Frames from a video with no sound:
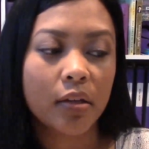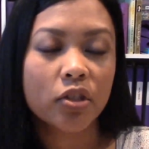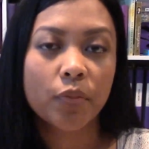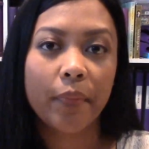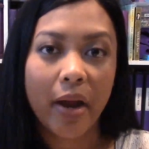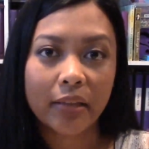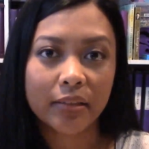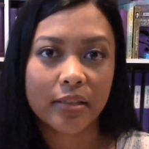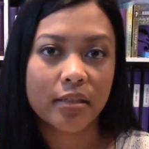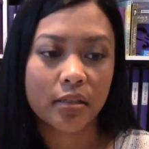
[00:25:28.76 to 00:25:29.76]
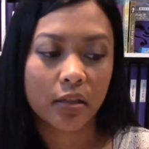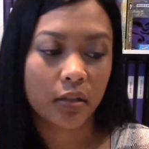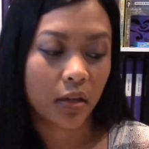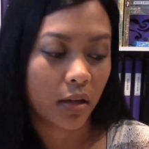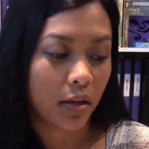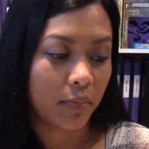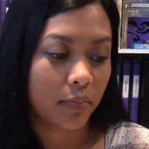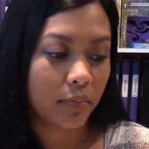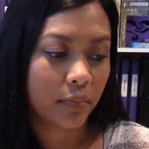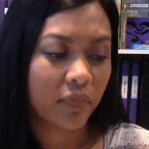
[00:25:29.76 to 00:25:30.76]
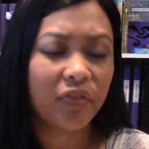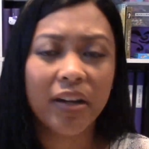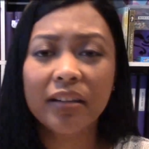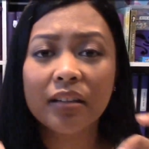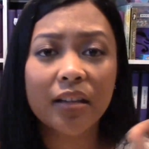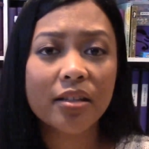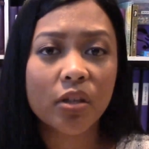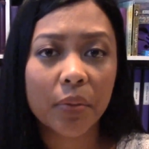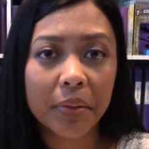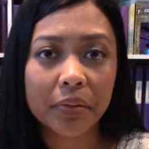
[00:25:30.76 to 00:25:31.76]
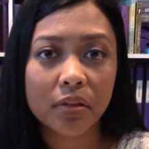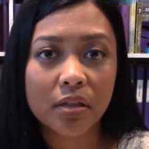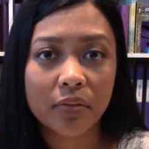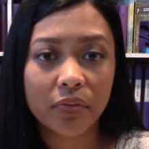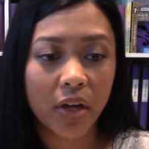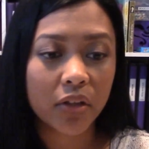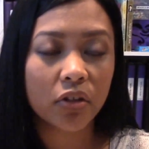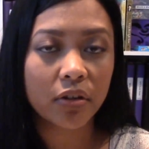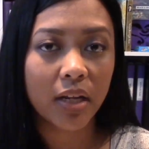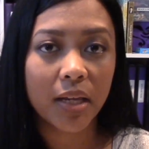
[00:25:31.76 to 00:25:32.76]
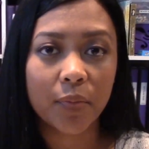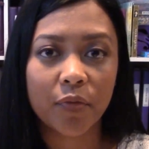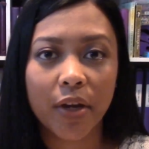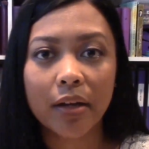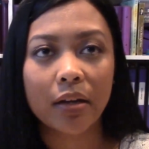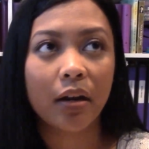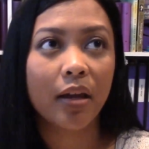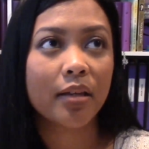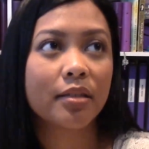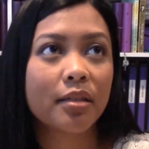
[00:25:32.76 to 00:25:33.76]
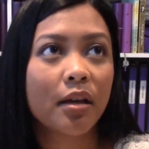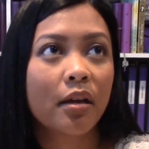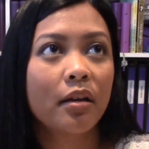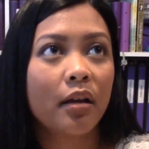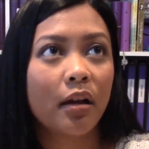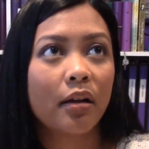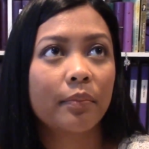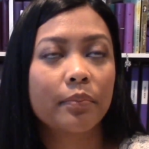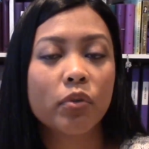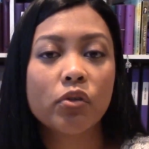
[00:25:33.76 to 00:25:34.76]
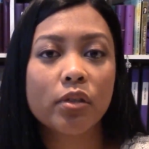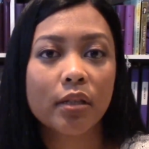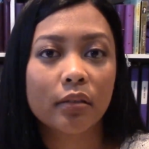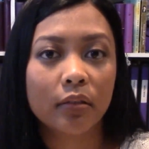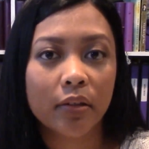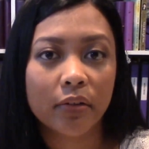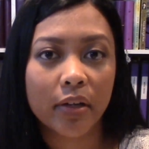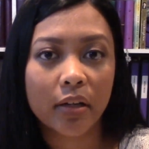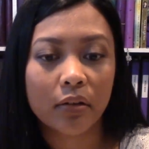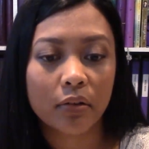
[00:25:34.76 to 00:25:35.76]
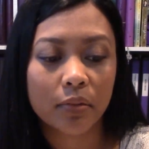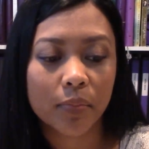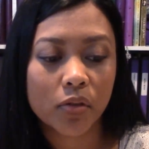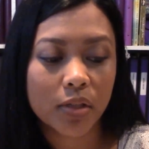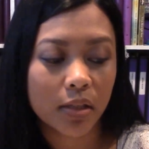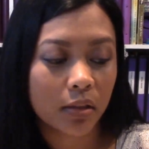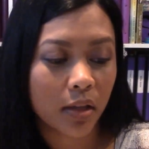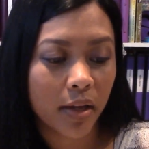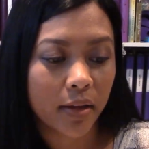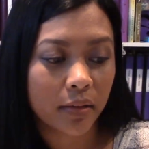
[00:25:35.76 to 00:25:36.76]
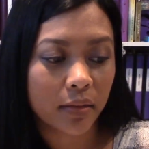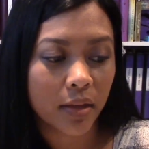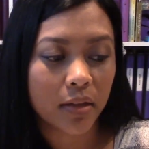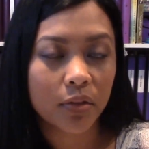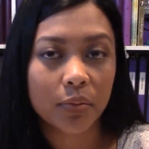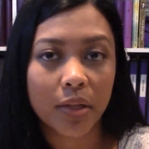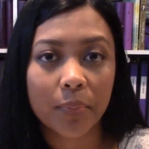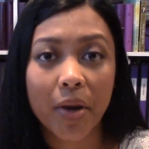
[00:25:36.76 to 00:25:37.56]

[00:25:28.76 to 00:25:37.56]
to practice, find a nice quote, find your name, find a nice music lyric or music line that you like.